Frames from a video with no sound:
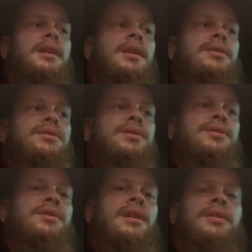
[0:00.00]
it
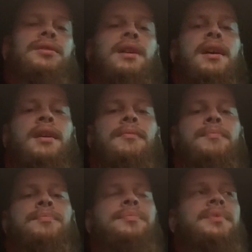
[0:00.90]
just sucks that
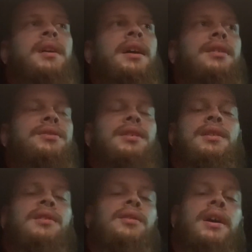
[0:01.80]
I
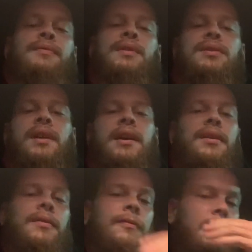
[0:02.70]
see life as
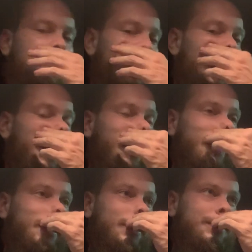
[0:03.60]
negative,
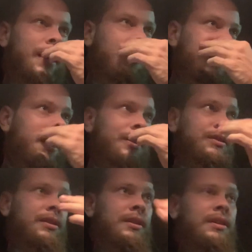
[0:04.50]
and that's how it
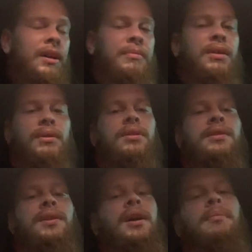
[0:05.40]
is. And I'm being
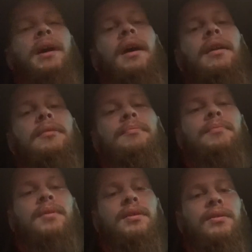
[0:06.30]
realistic about it.
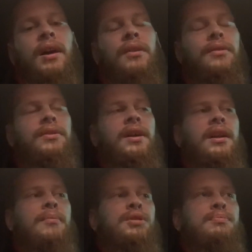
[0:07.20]
It's not that
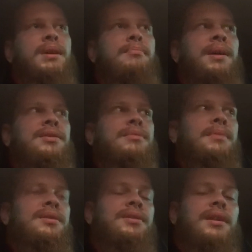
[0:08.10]
I'm just being
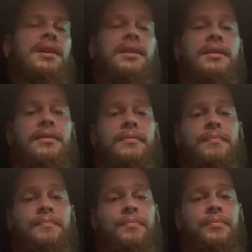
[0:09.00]
pessimistic, and
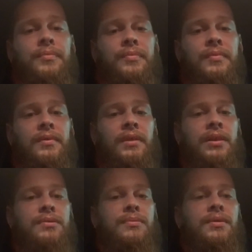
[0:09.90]

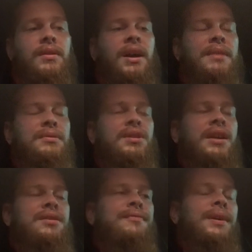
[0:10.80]
that's I'm just I
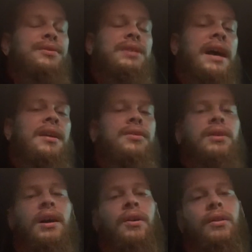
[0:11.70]
just feel sad
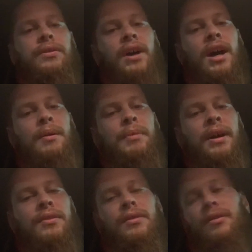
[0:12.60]
all the time. I'm not